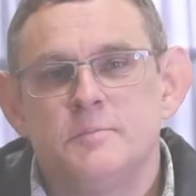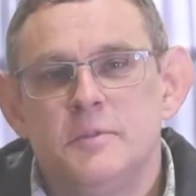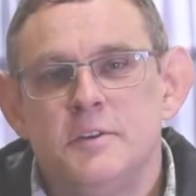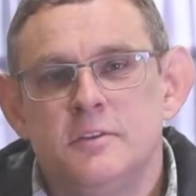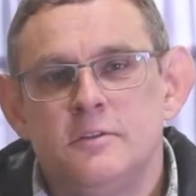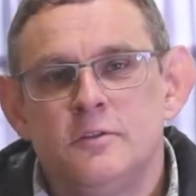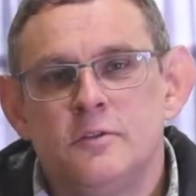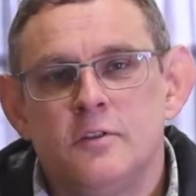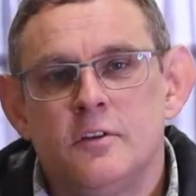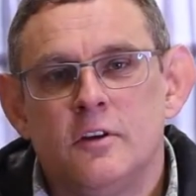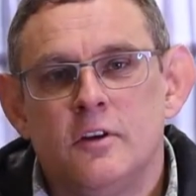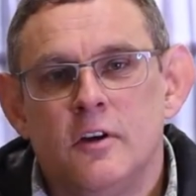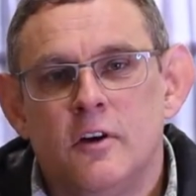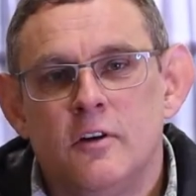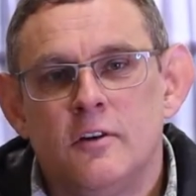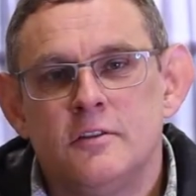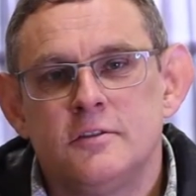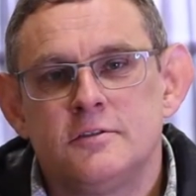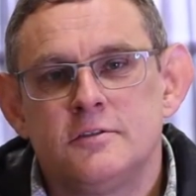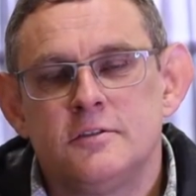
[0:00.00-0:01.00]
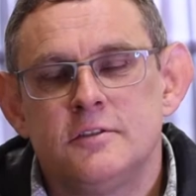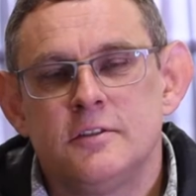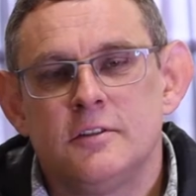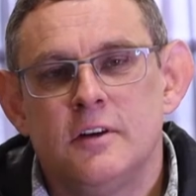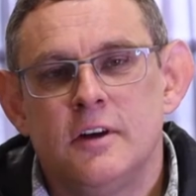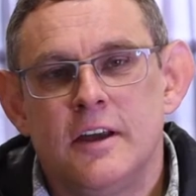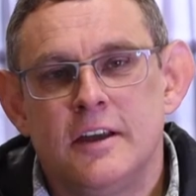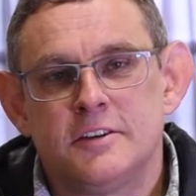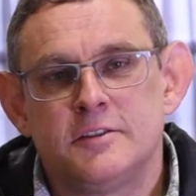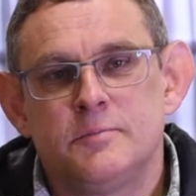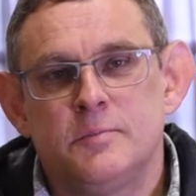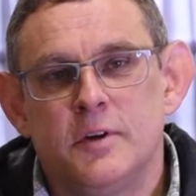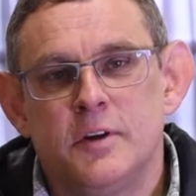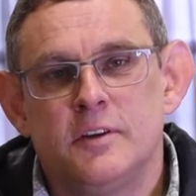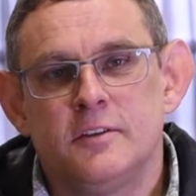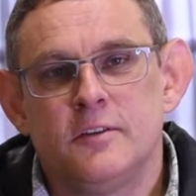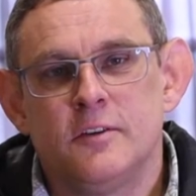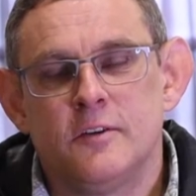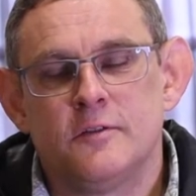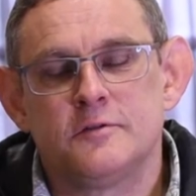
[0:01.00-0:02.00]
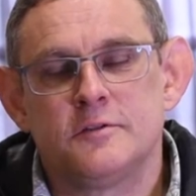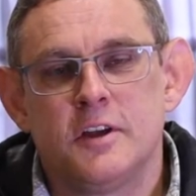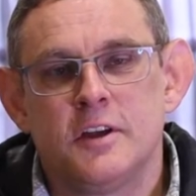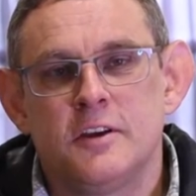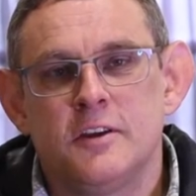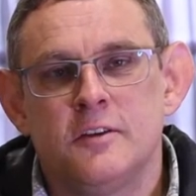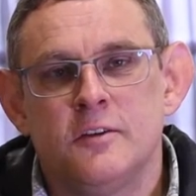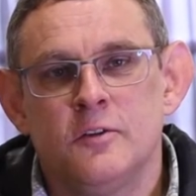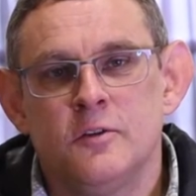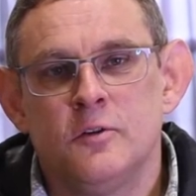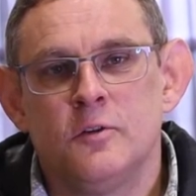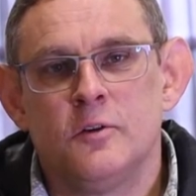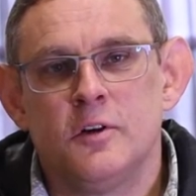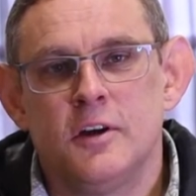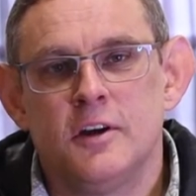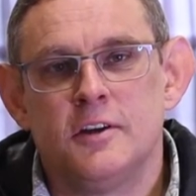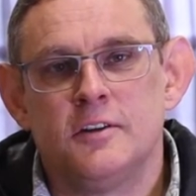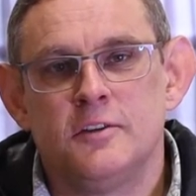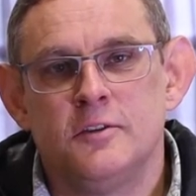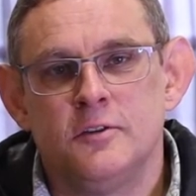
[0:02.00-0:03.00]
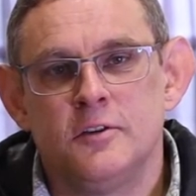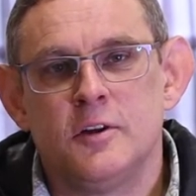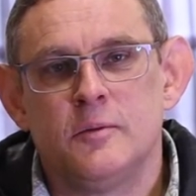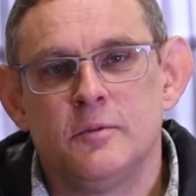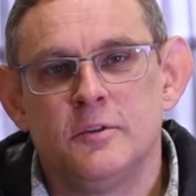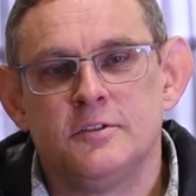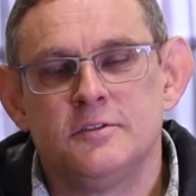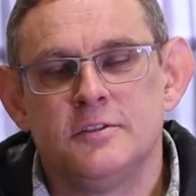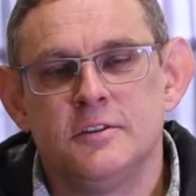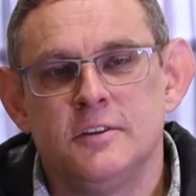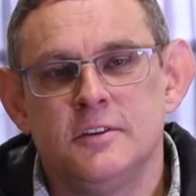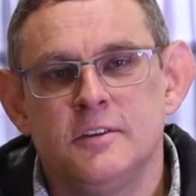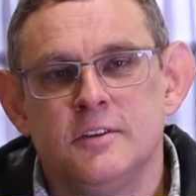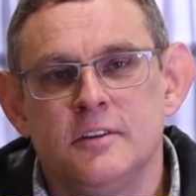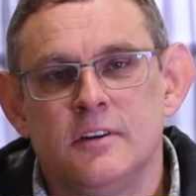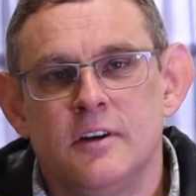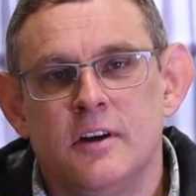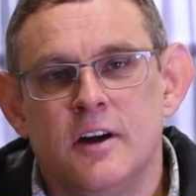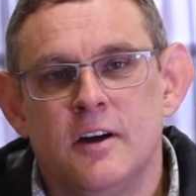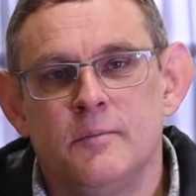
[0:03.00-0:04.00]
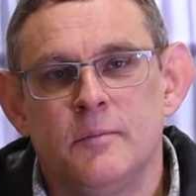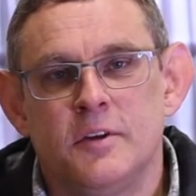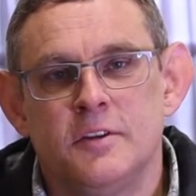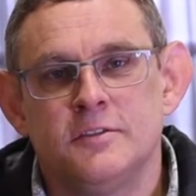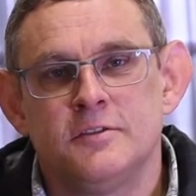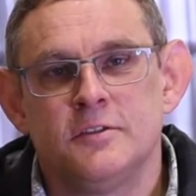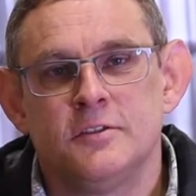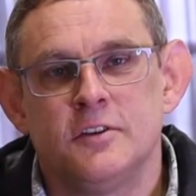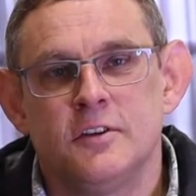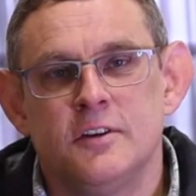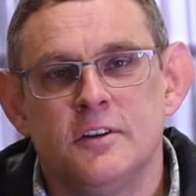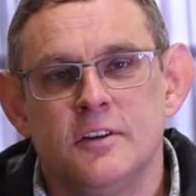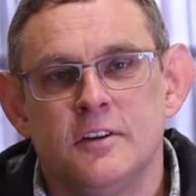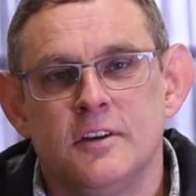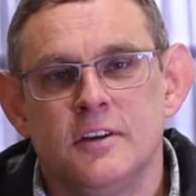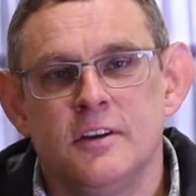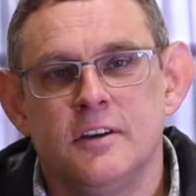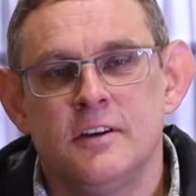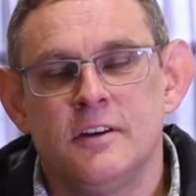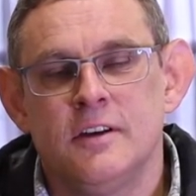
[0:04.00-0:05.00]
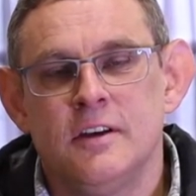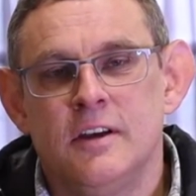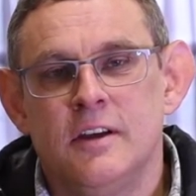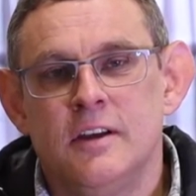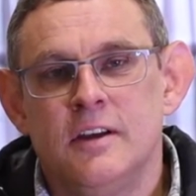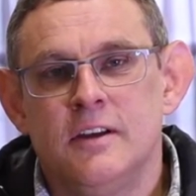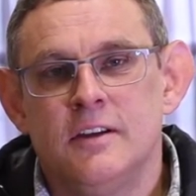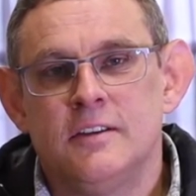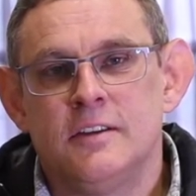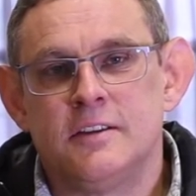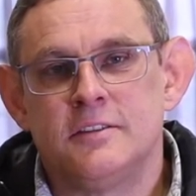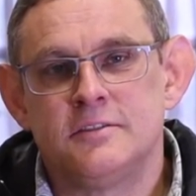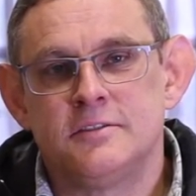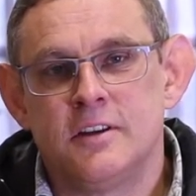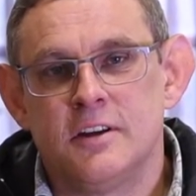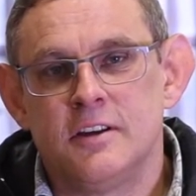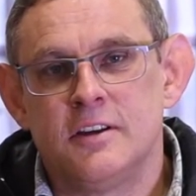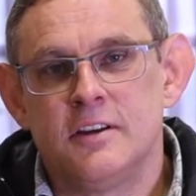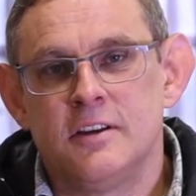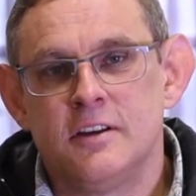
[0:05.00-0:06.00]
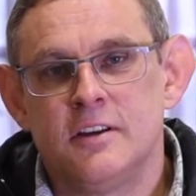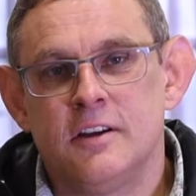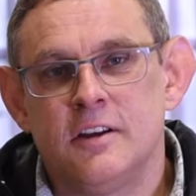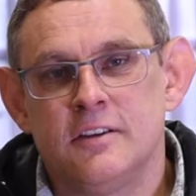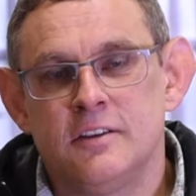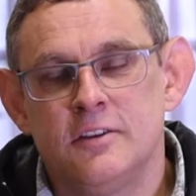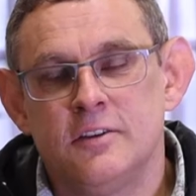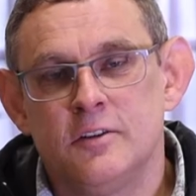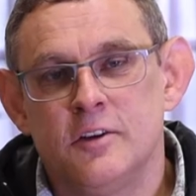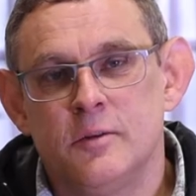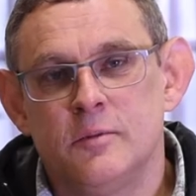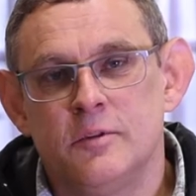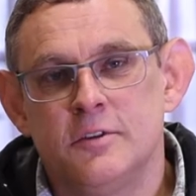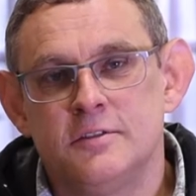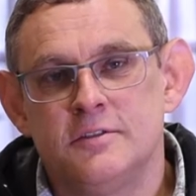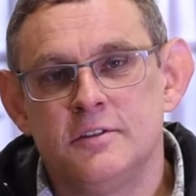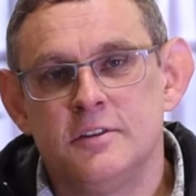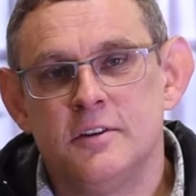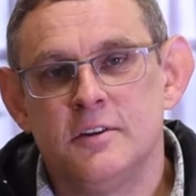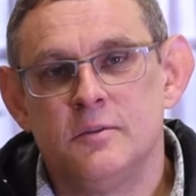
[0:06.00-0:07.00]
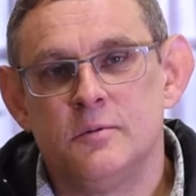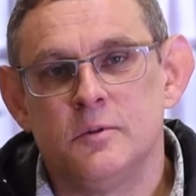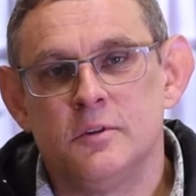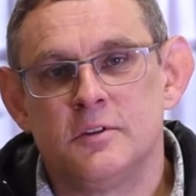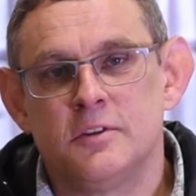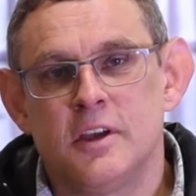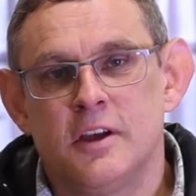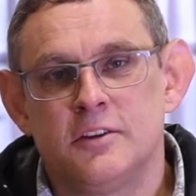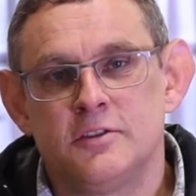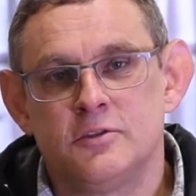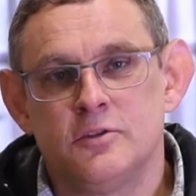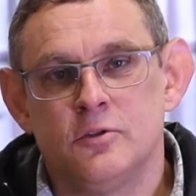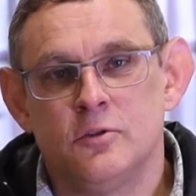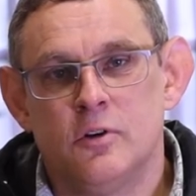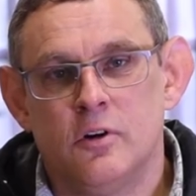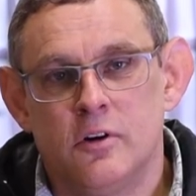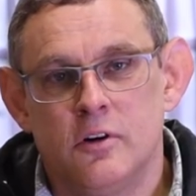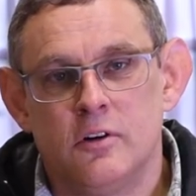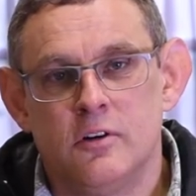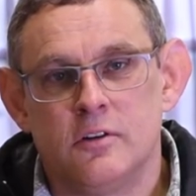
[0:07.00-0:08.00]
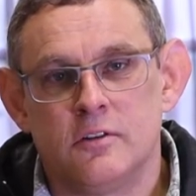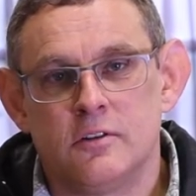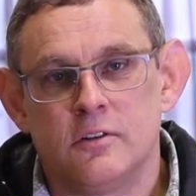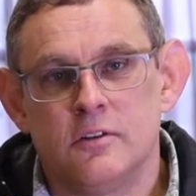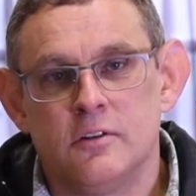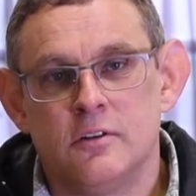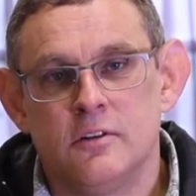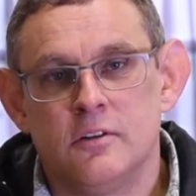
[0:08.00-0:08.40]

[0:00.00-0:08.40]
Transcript: me to the last aspect of studying law at UWC. I mentioned earlier that studying at UWC will touch your heart.